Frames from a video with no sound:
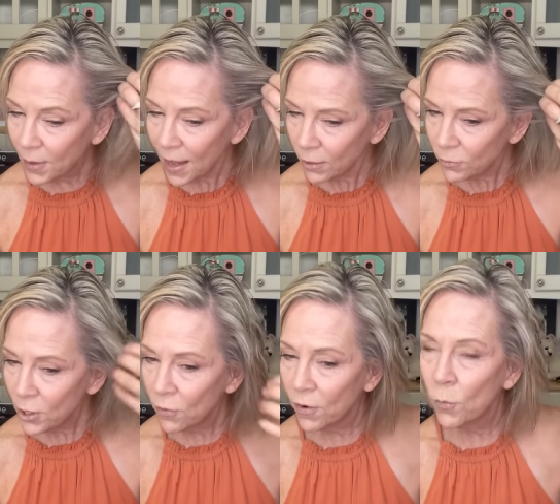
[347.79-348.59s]
I don't
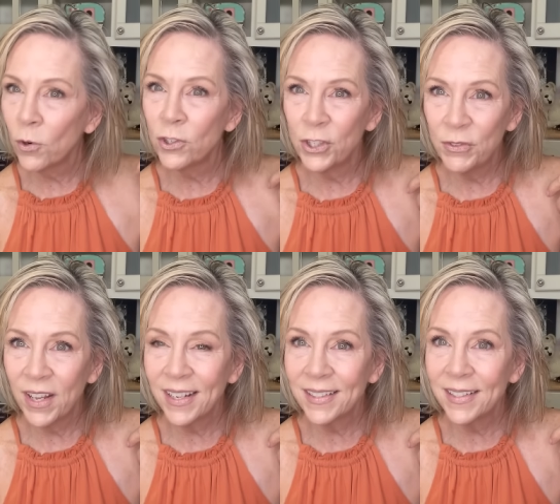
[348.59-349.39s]
know if I want to do
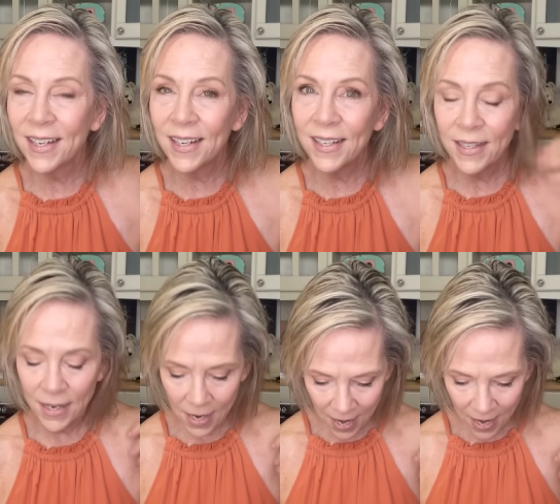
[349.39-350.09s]
that today.